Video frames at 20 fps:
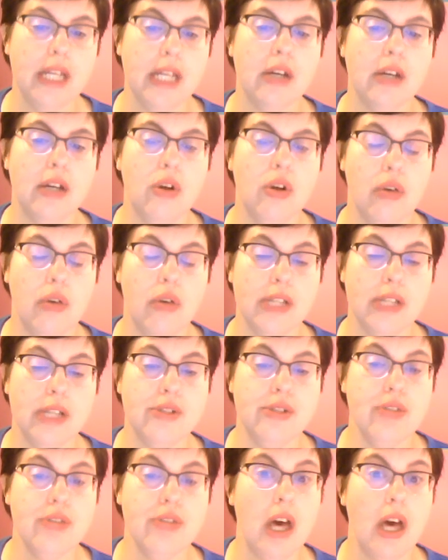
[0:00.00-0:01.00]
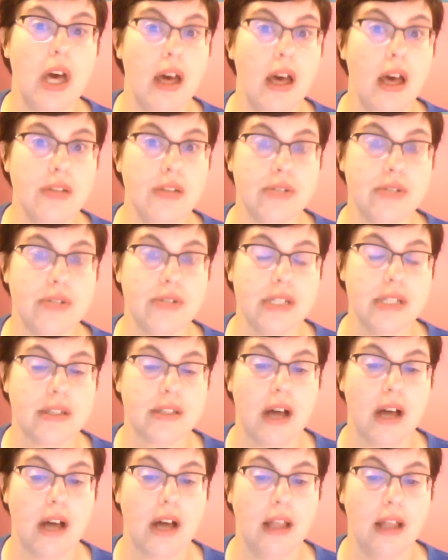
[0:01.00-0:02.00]
going to the hundreds
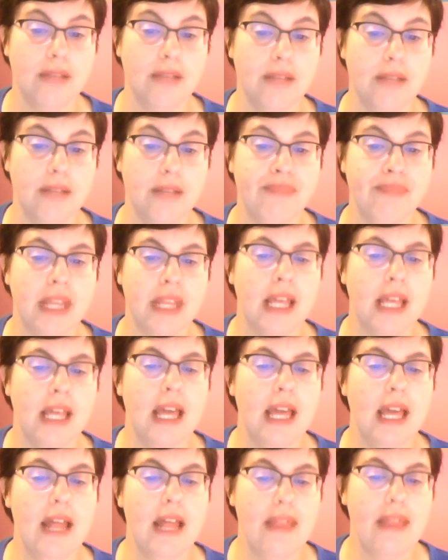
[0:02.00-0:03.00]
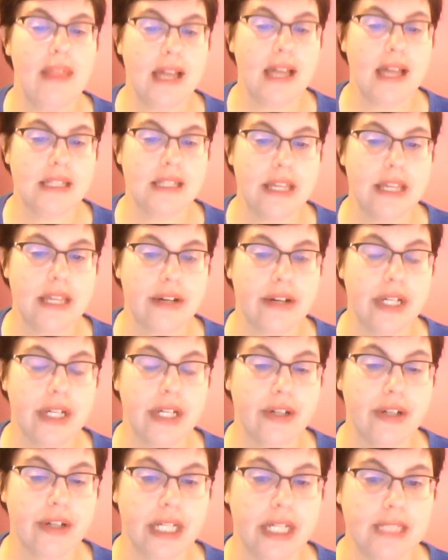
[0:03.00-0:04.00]
column. And that's there in
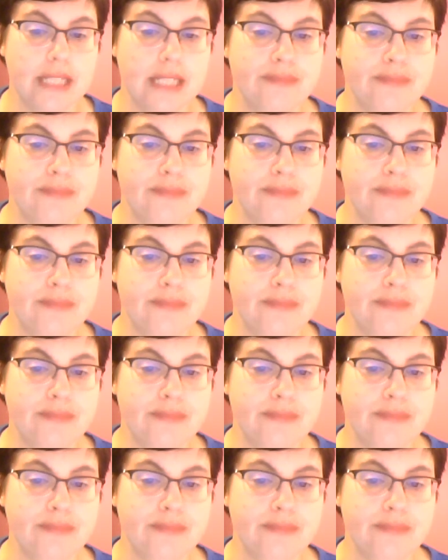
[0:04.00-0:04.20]
green.